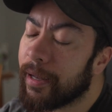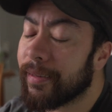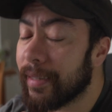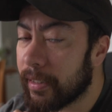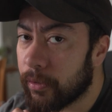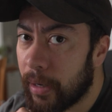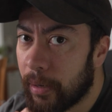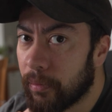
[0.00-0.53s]

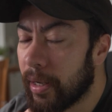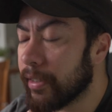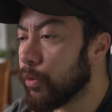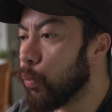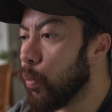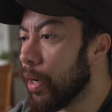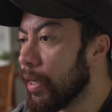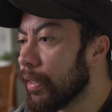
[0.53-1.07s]
That's not how LUTs
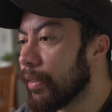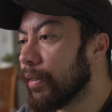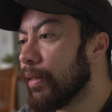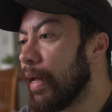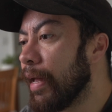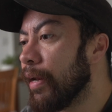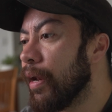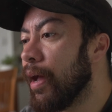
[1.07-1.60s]
work,
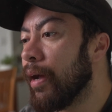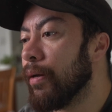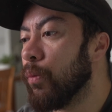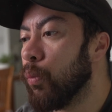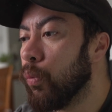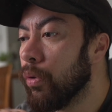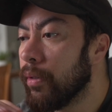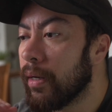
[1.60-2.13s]
and I
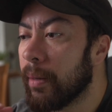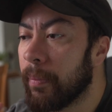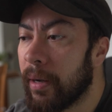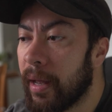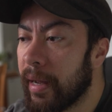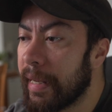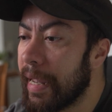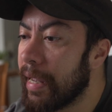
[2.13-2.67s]
wouldn't
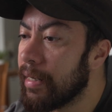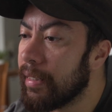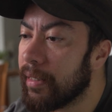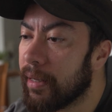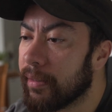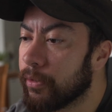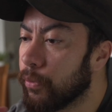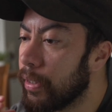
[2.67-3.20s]
apply any
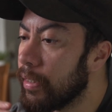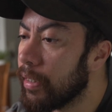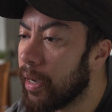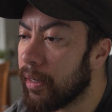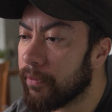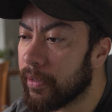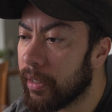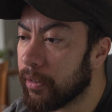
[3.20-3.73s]
LUTs or any
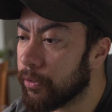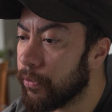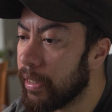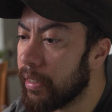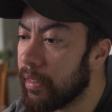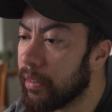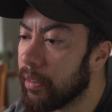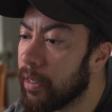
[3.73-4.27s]
kind of color
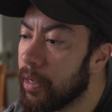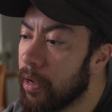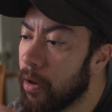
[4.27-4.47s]
grading